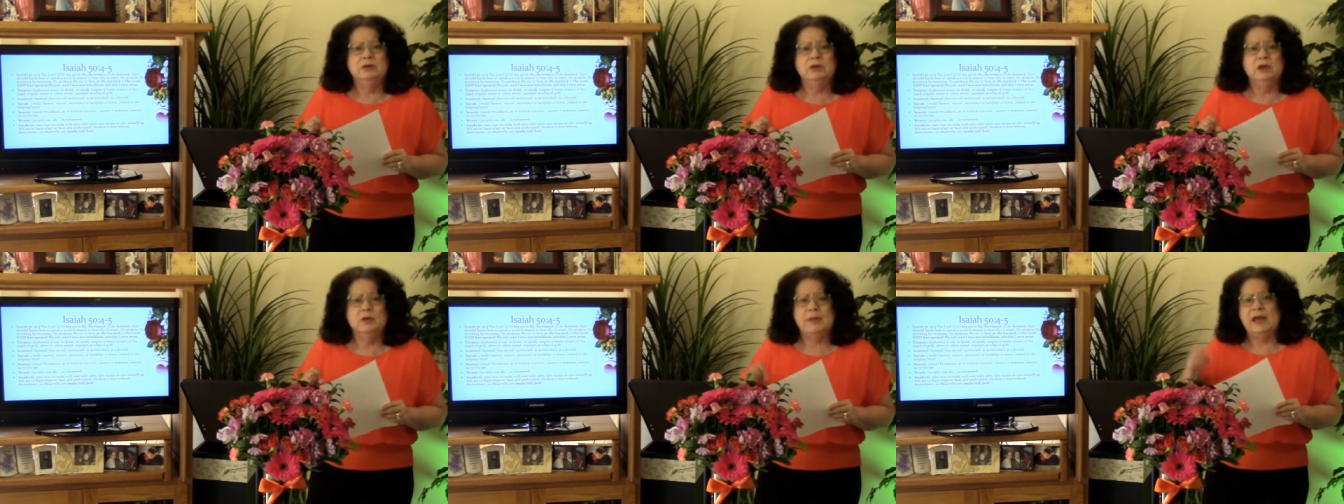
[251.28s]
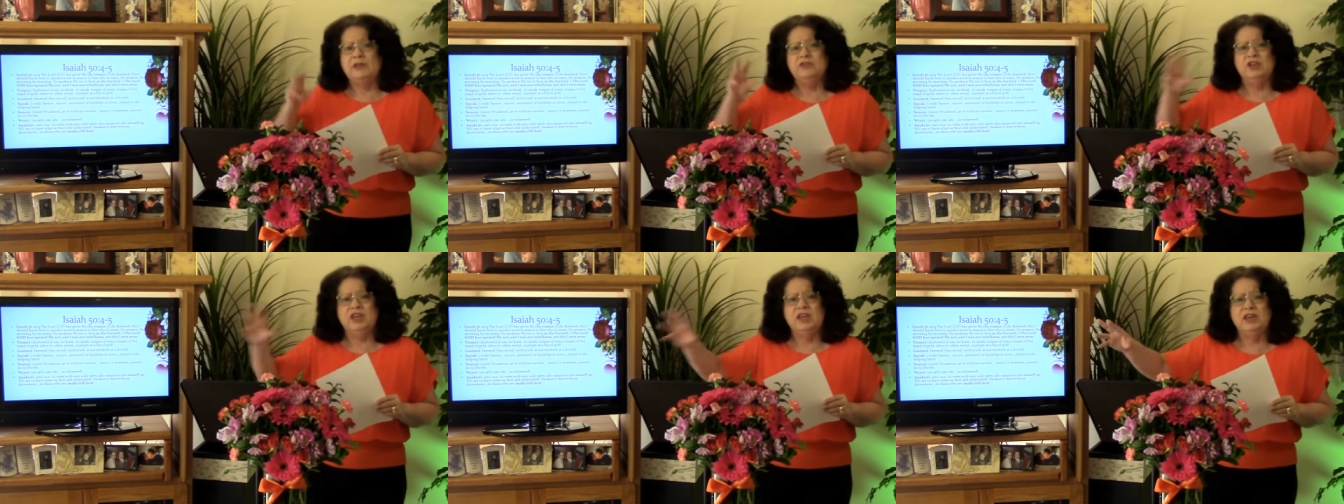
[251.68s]

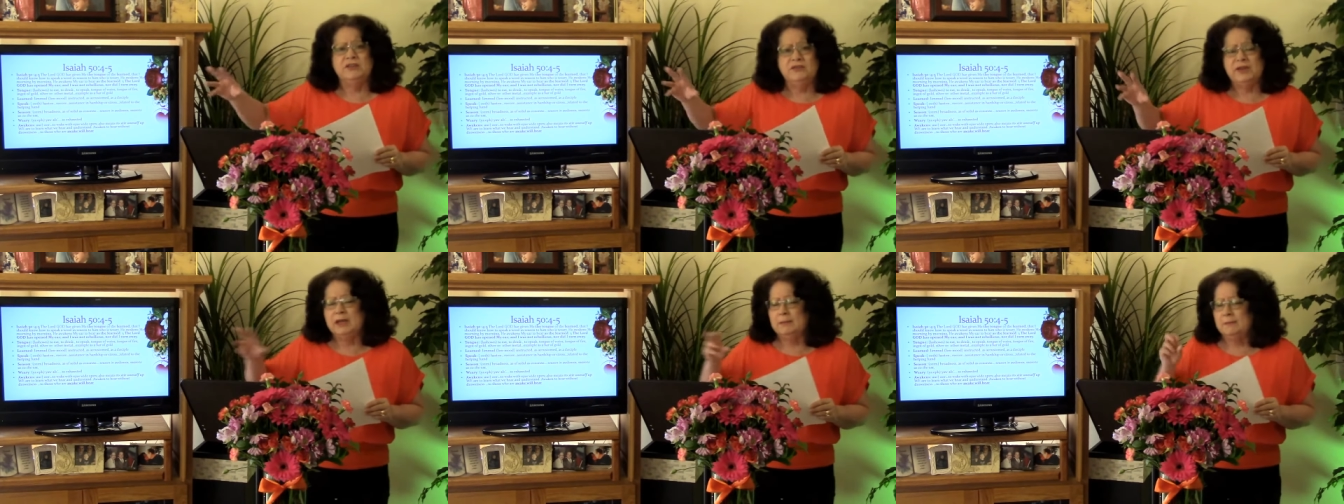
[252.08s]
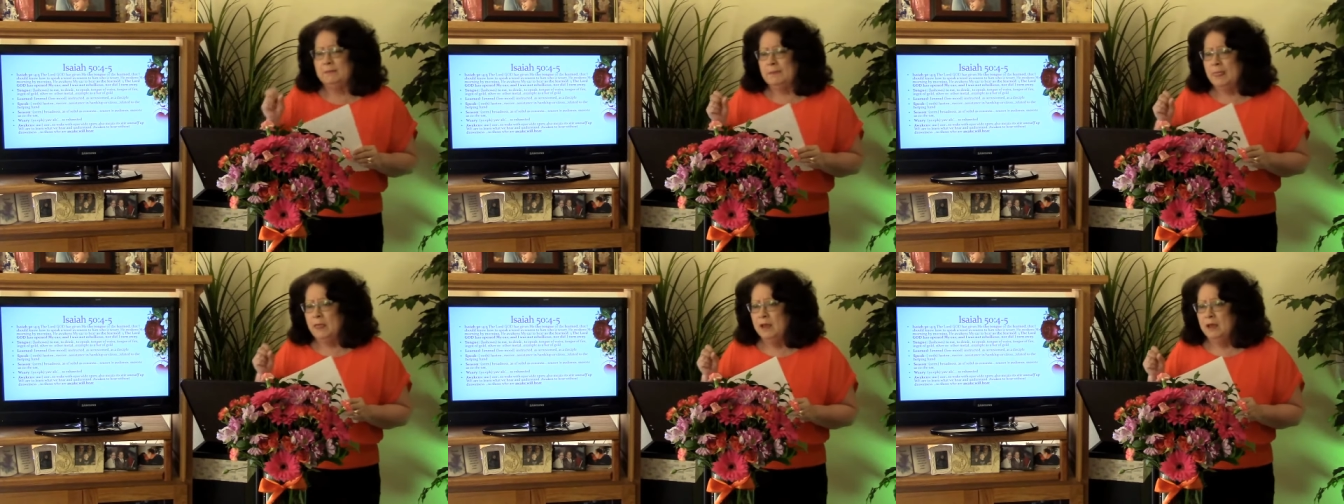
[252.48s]
about the giving?
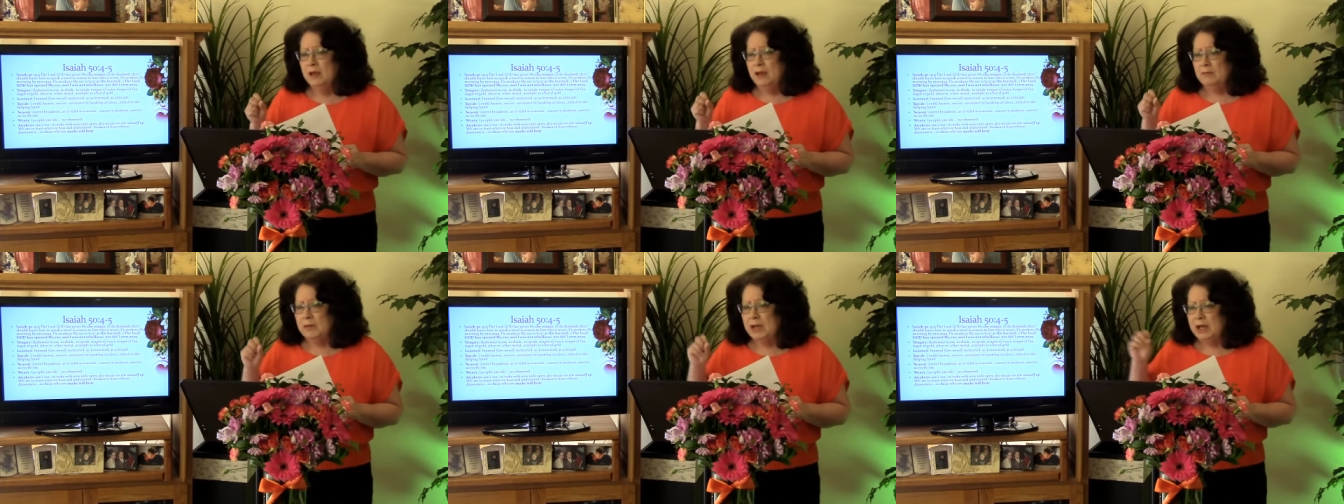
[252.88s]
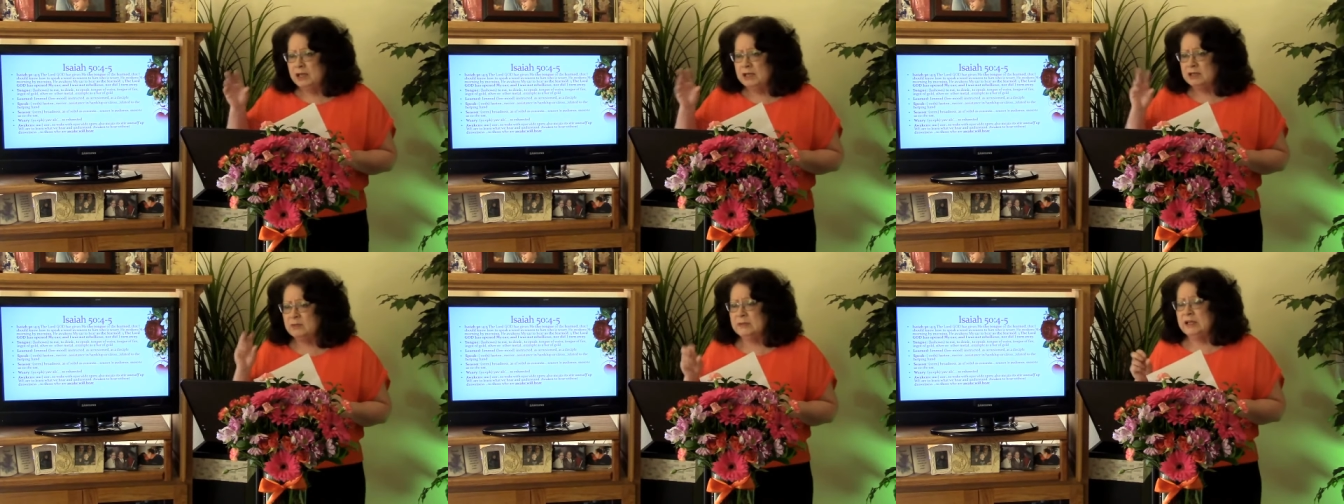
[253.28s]
My
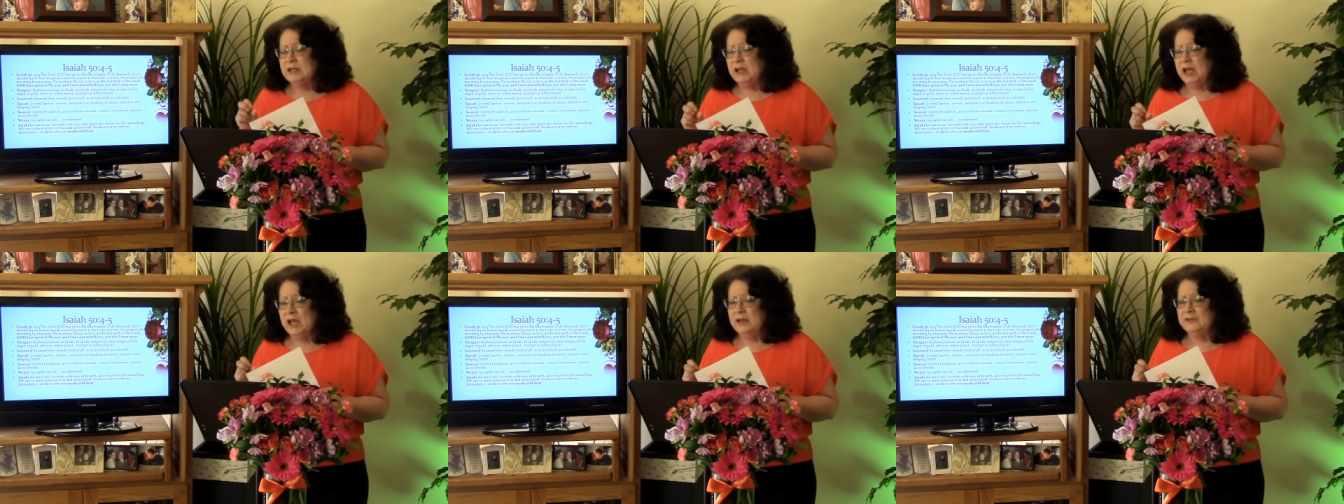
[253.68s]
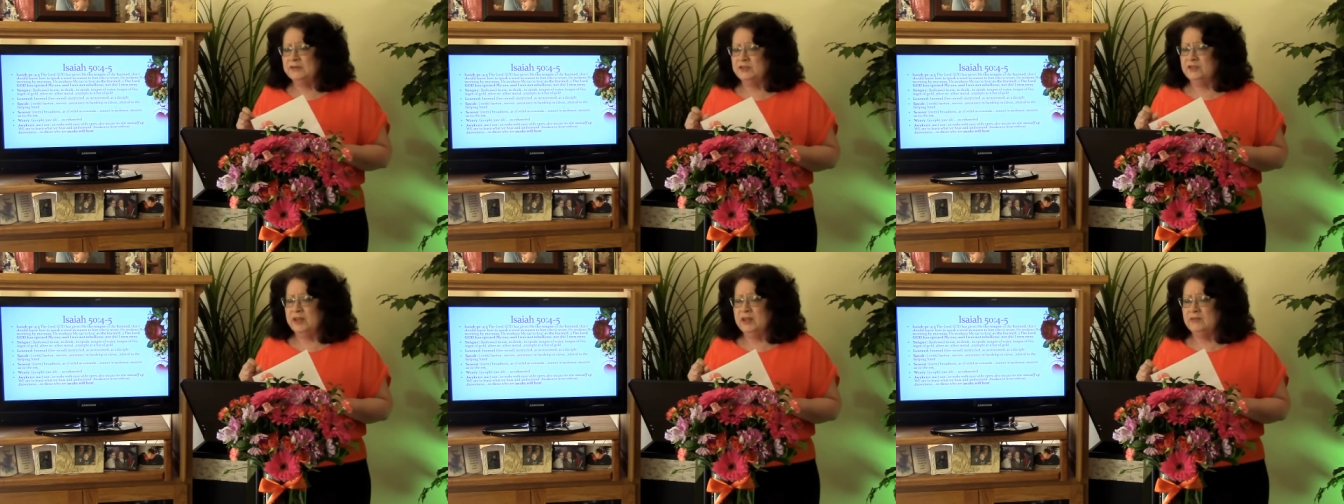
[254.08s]
husband and I have
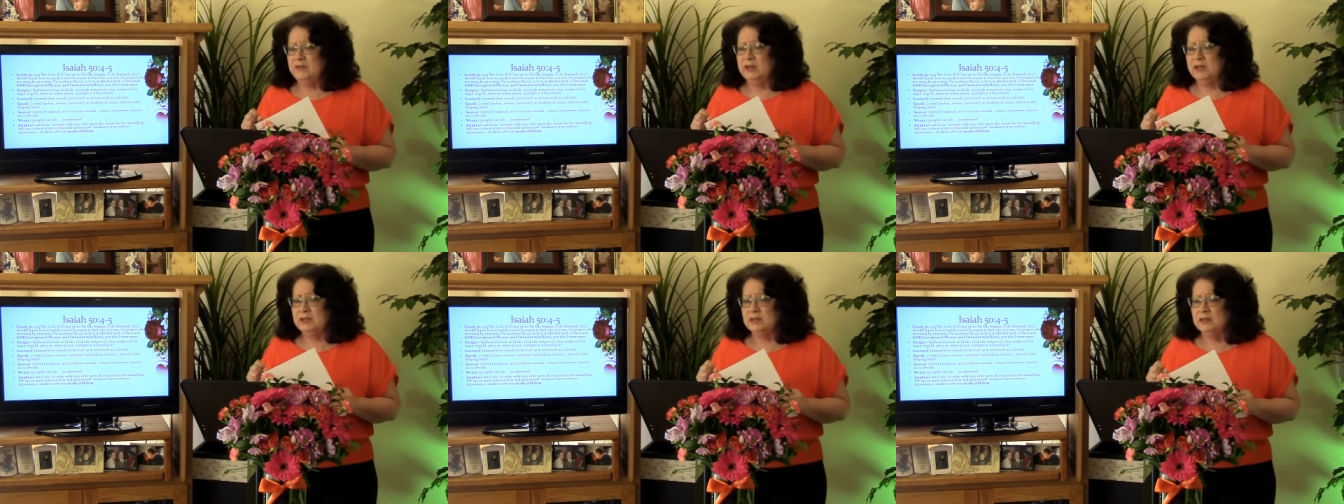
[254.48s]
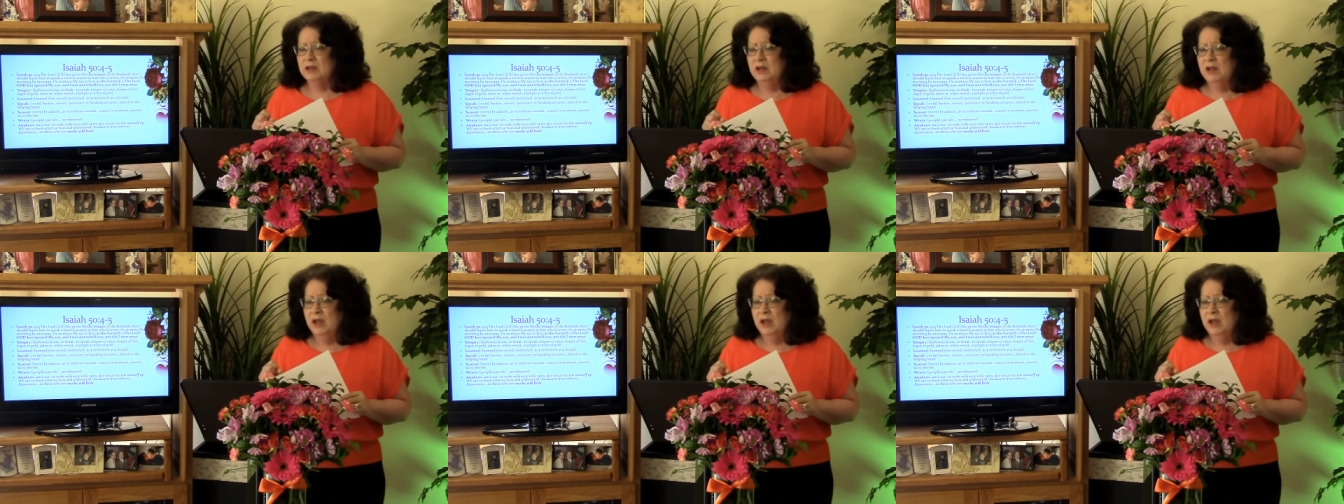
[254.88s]
seen this.